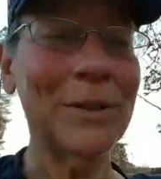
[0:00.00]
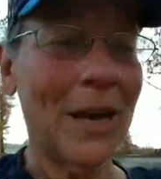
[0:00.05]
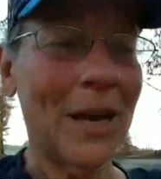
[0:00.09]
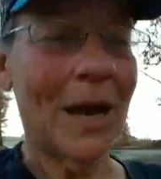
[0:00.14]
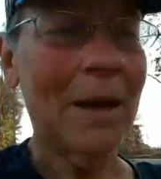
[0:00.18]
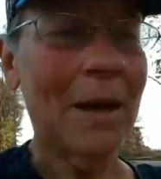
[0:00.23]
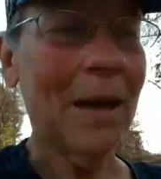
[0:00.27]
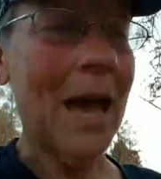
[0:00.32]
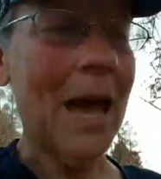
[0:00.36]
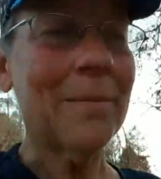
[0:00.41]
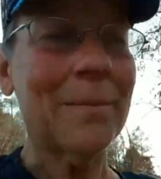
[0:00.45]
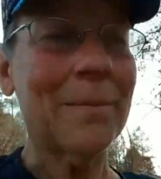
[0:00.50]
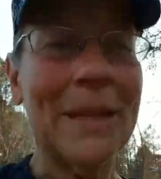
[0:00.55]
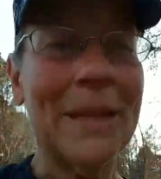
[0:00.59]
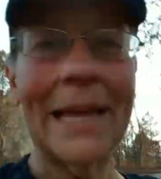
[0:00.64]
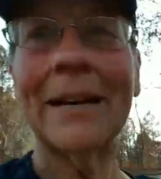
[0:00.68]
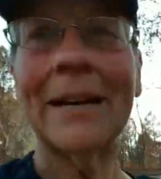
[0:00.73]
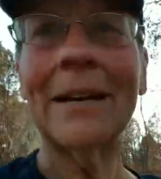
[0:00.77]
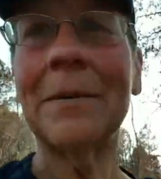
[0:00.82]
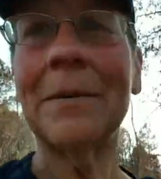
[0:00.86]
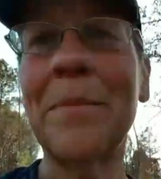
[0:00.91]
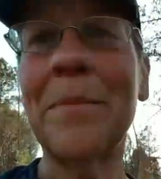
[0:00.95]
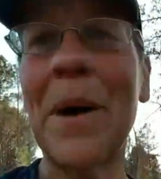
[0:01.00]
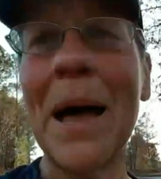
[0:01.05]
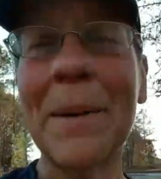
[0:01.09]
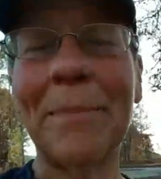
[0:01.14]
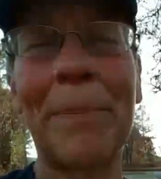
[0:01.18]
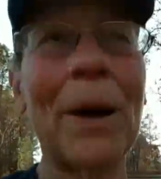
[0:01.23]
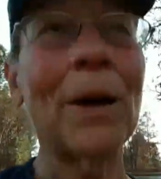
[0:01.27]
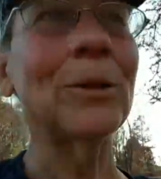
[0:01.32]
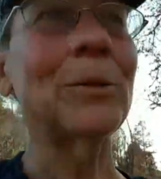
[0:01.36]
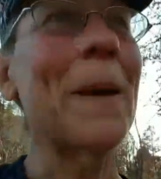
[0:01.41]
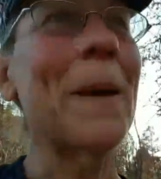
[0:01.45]
I'm letting them my
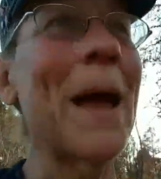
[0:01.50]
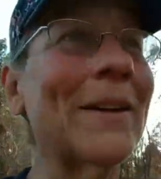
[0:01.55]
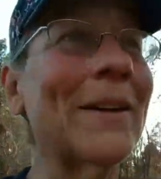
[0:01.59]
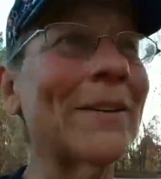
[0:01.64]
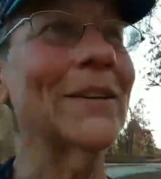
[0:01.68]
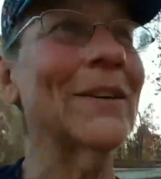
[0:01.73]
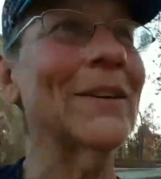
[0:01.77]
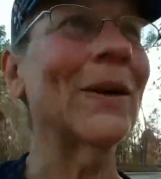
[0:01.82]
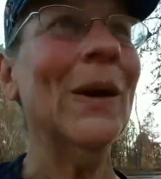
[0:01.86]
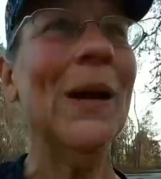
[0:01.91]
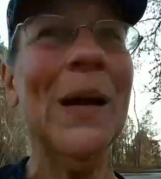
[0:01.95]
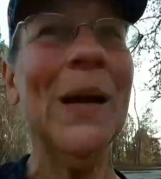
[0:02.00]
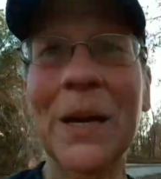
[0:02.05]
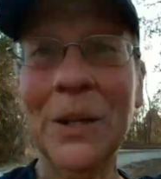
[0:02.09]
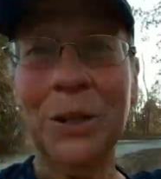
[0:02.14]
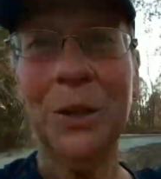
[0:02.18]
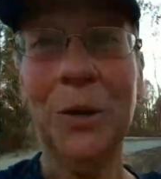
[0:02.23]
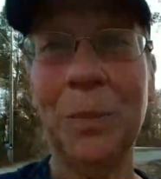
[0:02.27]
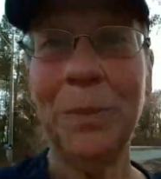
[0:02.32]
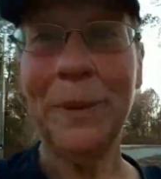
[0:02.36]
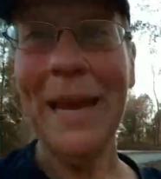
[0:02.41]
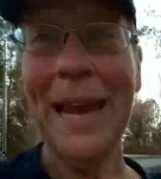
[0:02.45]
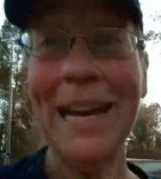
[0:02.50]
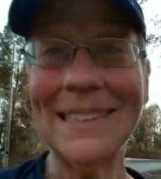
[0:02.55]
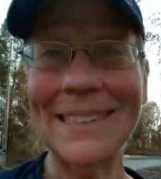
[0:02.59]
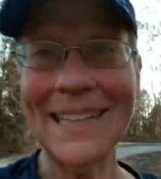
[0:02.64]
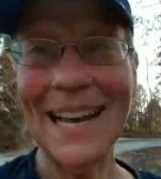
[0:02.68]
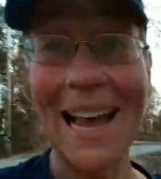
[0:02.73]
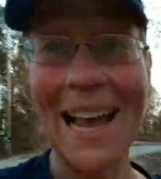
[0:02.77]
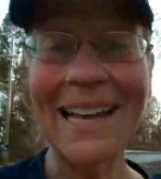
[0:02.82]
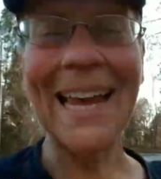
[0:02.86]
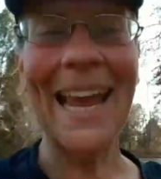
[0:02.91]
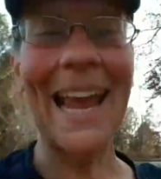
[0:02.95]
post pounder. UPS
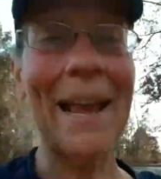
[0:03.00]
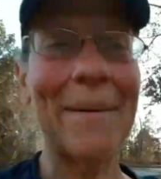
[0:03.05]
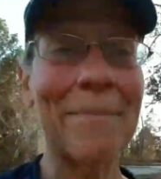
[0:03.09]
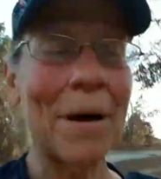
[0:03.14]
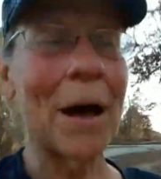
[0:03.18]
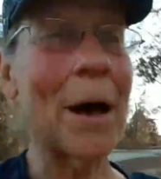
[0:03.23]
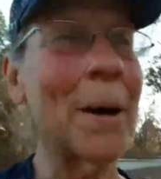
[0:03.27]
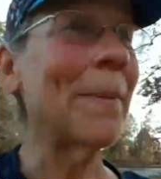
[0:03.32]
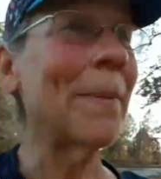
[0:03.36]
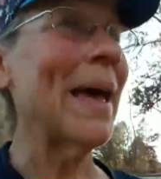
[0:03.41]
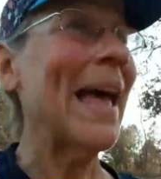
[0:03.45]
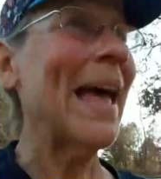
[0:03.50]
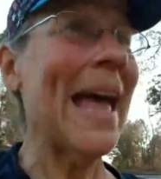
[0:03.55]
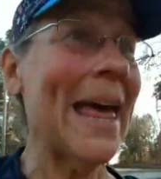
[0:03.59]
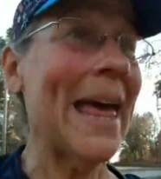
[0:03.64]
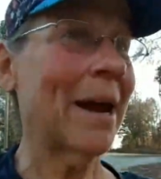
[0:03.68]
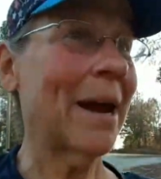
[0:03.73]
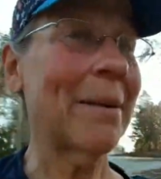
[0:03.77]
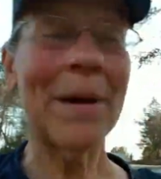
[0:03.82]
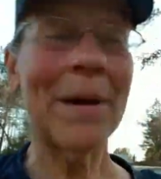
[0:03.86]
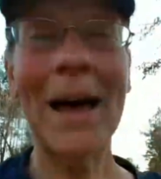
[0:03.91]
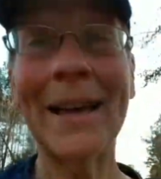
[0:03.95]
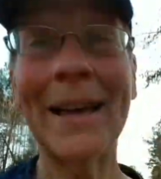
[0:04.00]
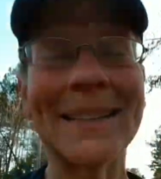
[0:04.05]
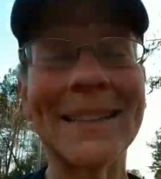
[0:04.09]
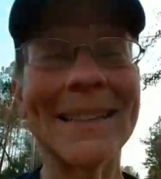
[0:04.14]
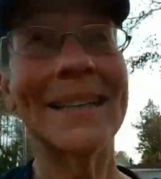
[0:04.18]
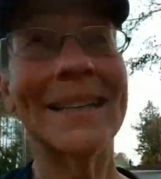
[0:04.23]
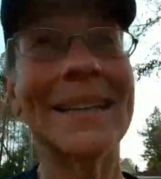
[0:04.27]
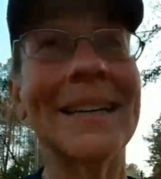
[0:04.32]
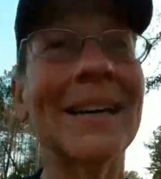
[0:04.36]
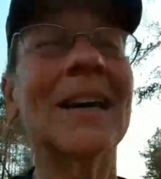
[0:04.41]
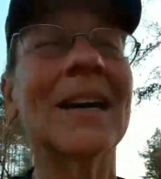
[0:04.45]
guy came up. And I'm not...
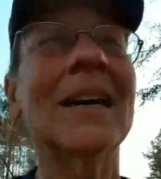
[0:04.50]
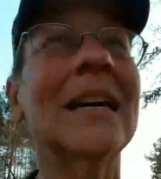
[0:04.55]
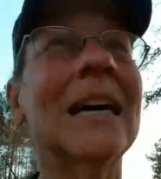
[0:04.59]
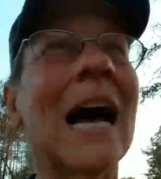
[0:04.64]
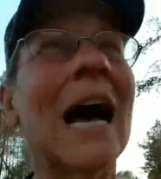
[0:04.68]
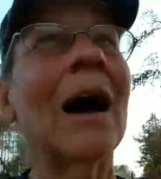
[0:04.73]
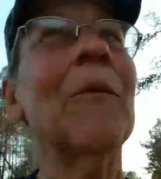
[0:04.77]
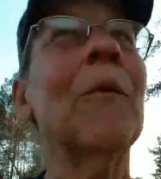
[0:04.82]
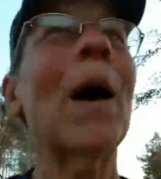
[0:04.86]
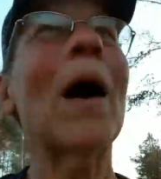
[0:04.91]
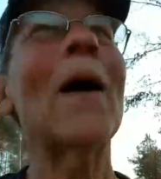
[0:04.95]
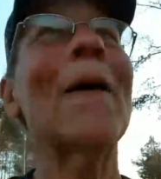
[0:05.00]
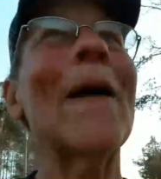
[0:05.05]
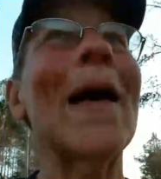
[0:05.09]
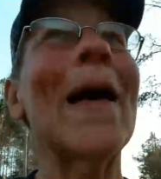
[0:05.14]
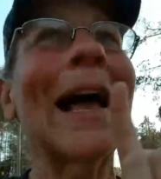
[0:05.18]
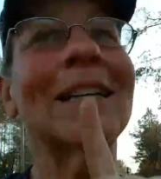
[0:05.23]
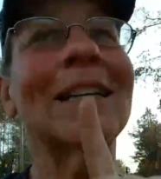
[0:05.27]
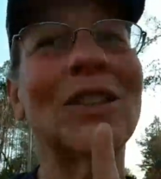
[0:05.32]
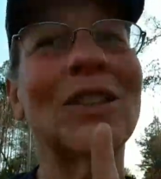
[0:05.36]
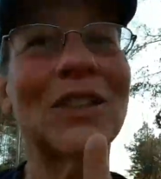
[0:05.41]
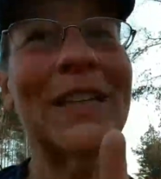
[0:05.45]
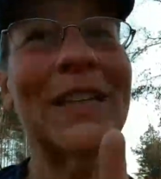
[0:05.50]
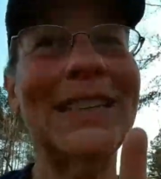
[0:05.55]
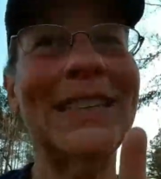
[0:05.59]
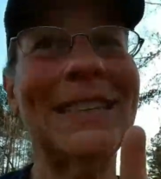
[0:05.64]
Well, actually,